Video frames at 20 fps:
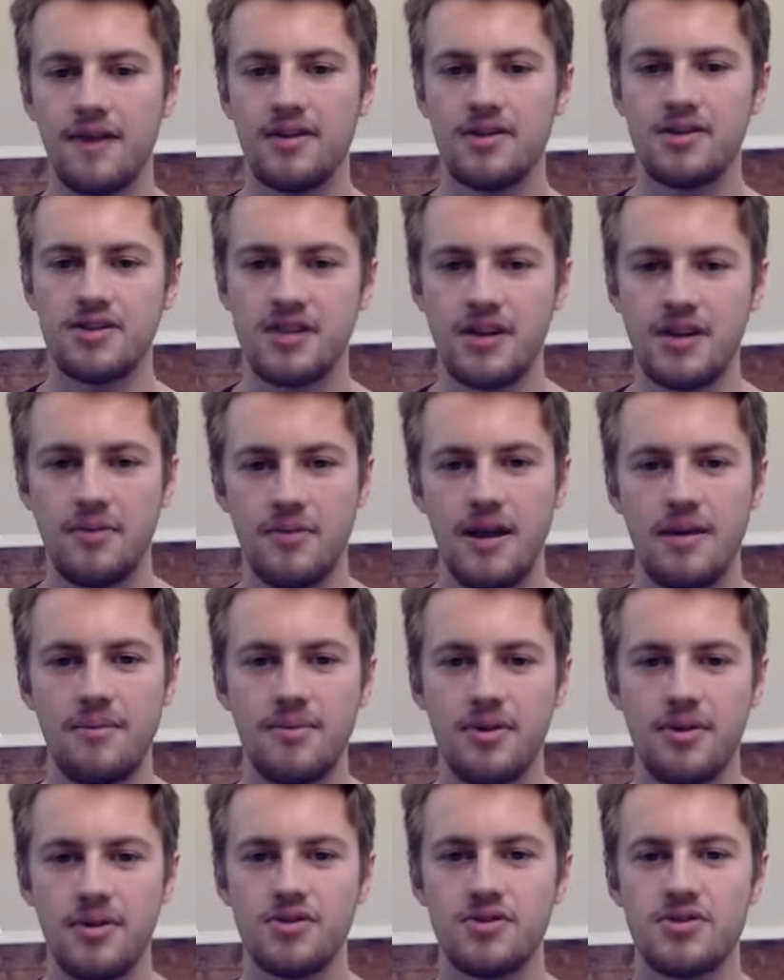shit way,
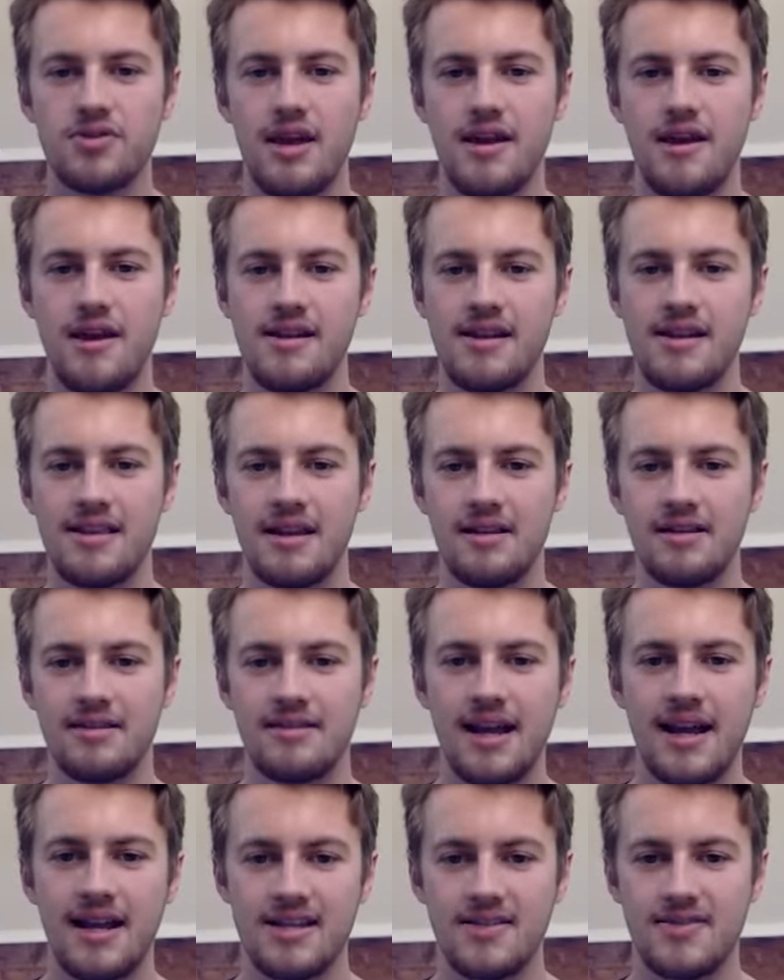because anything
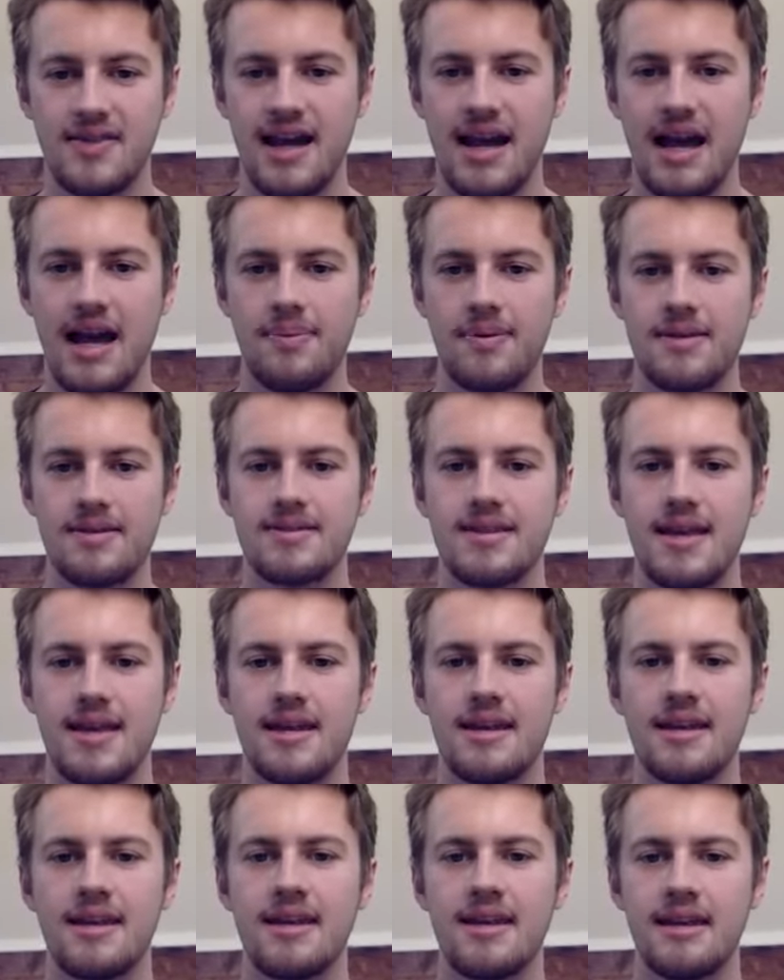negative that happens
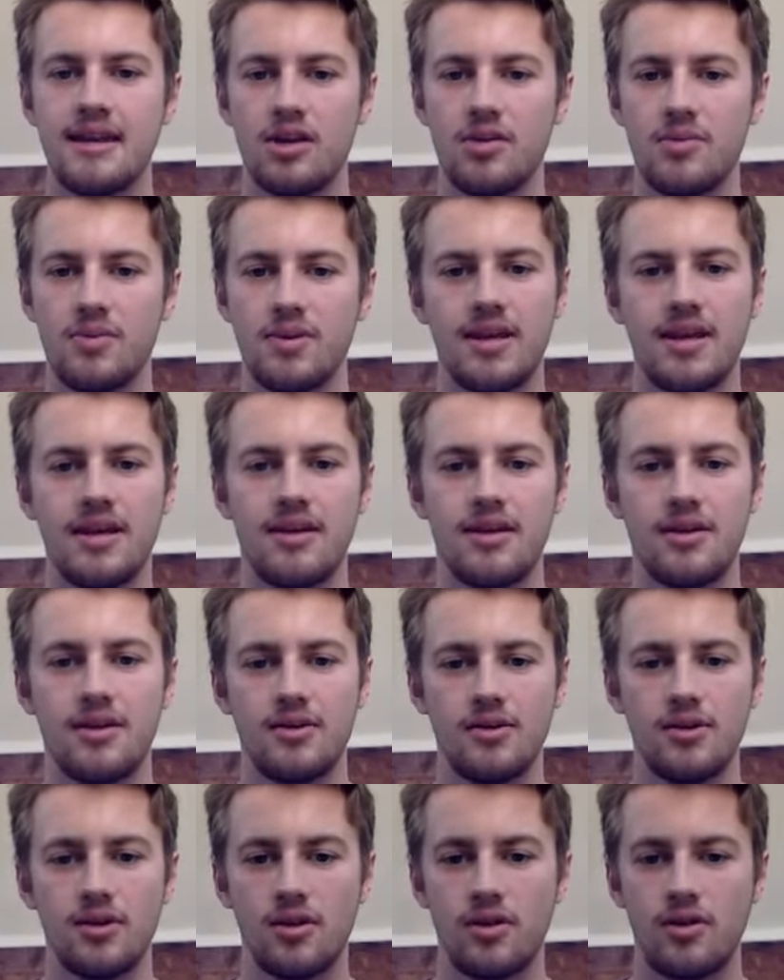then will be a
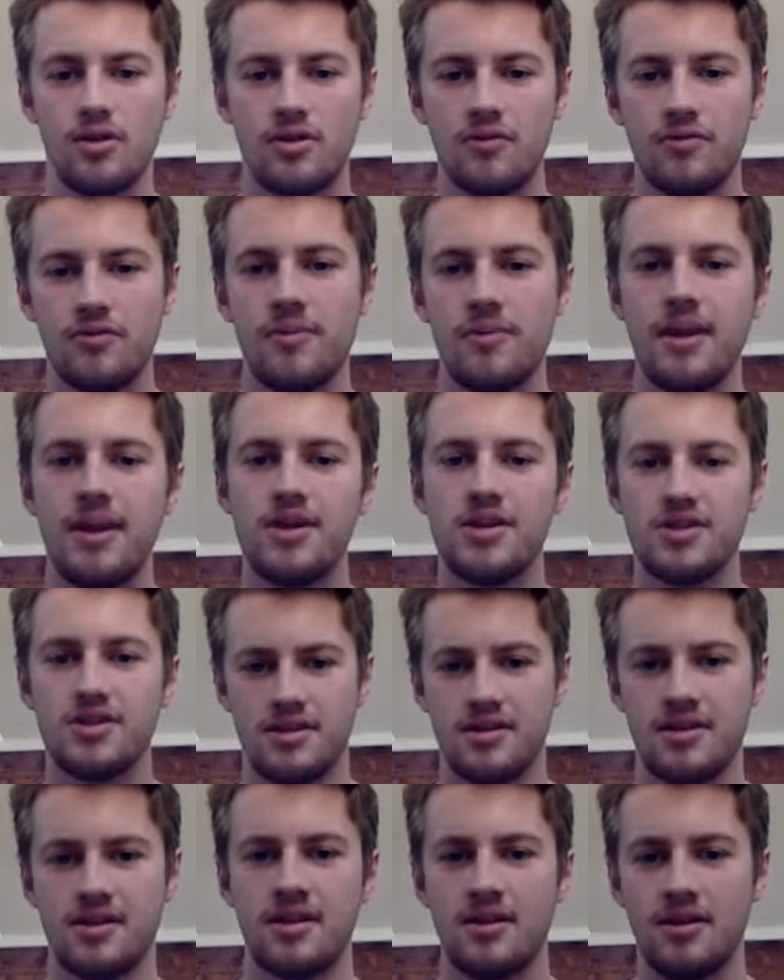
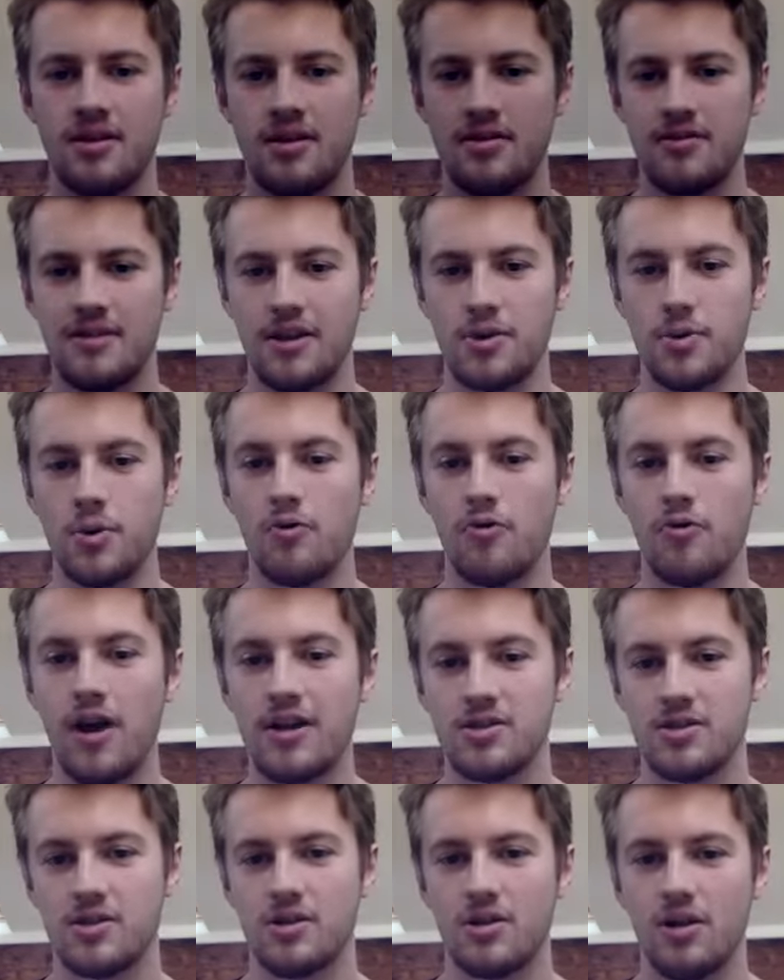confirmation that you were
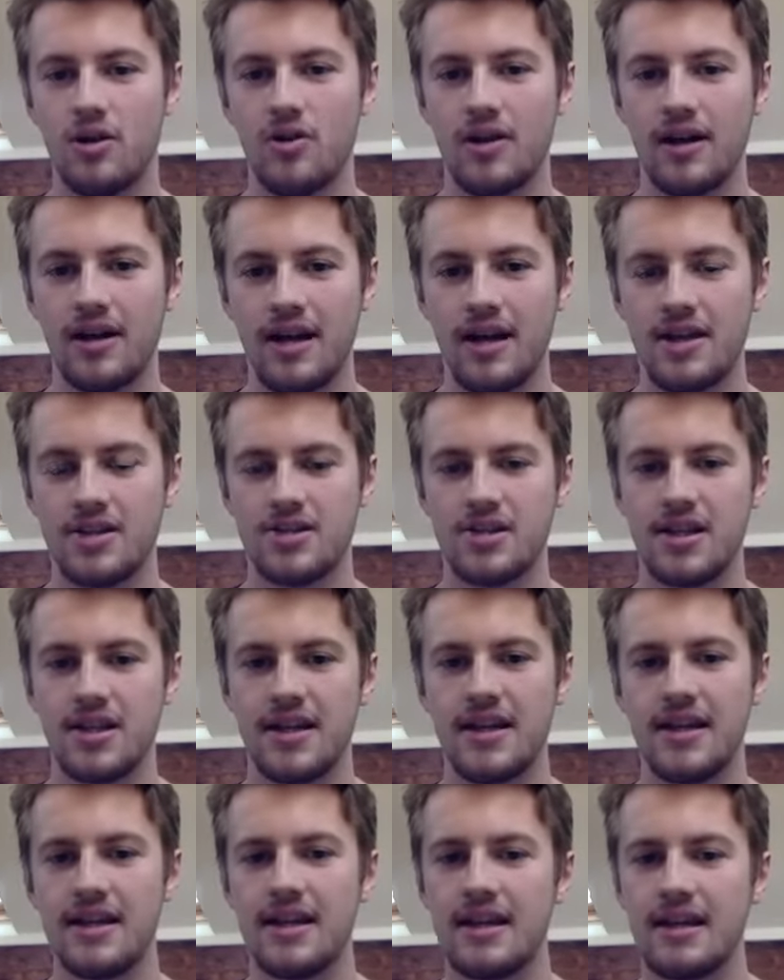right all along. And
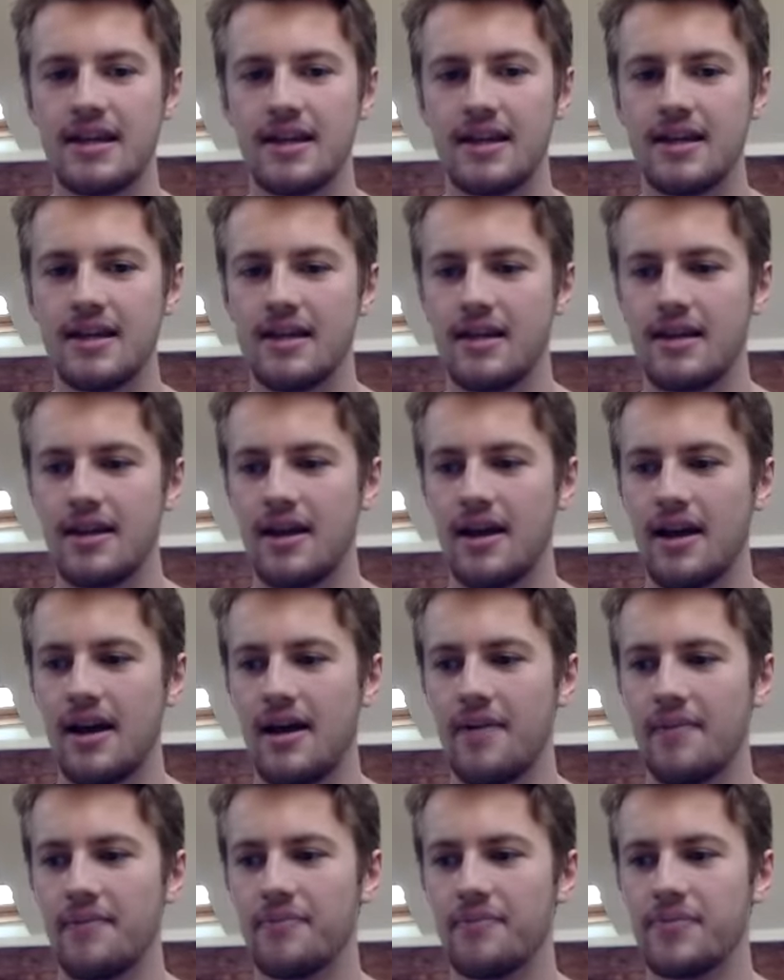actually
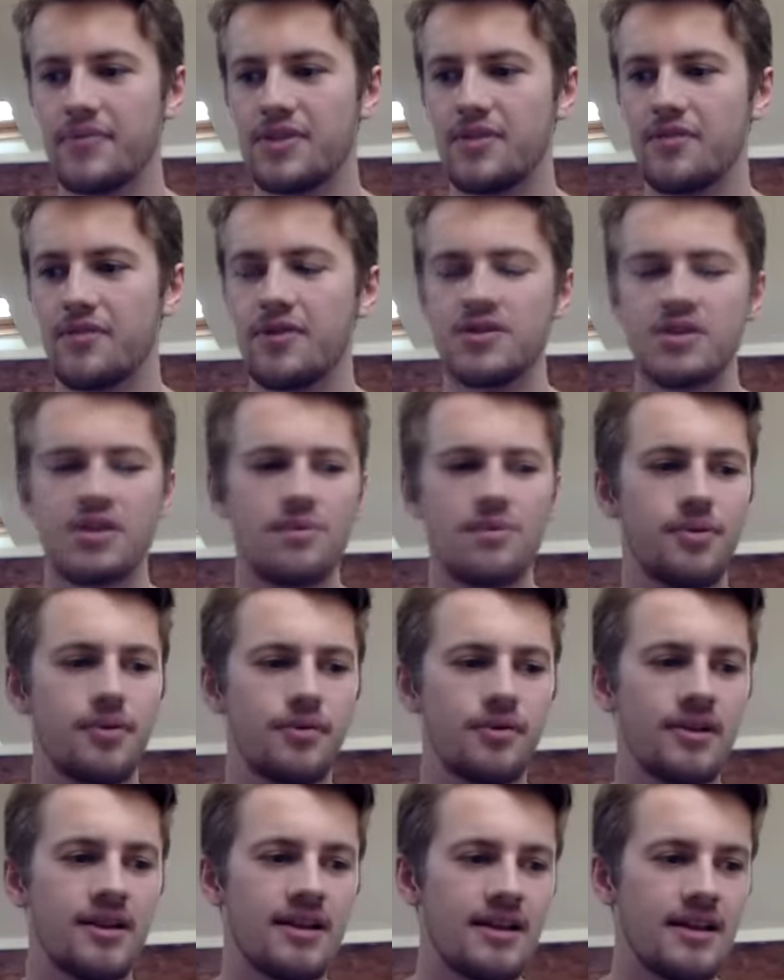so for example,